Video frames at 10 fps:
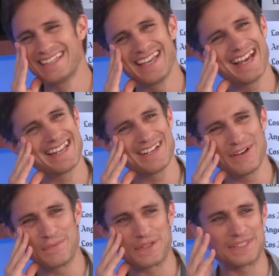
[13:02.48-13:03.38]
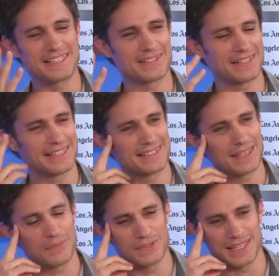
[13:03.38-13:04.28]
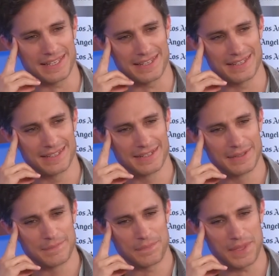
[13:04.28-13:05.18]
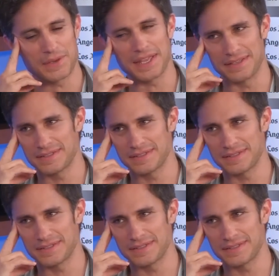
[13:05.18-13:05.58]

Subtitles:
yeah, no, because it was like, okay,